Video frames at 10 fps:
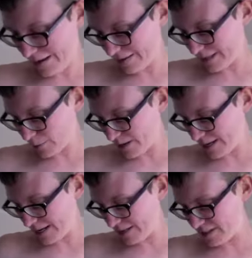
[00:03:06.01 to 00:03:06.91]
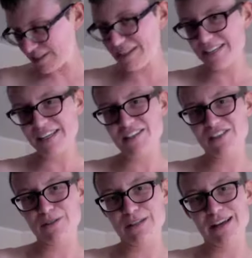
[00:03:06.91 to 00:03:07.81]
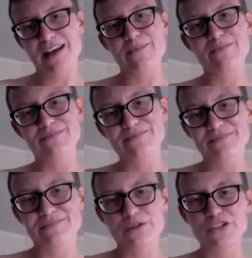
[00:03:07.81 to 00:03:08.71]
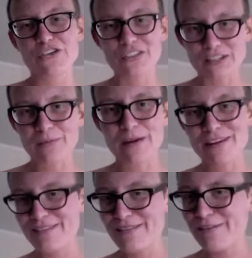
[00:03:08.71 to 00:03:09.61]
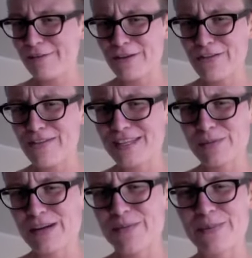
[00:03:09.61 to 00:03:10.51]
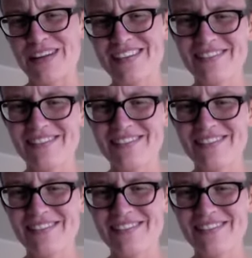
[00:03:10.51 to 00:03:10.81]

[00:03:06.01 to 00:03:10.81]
This one does protrude a little bit further than this one, but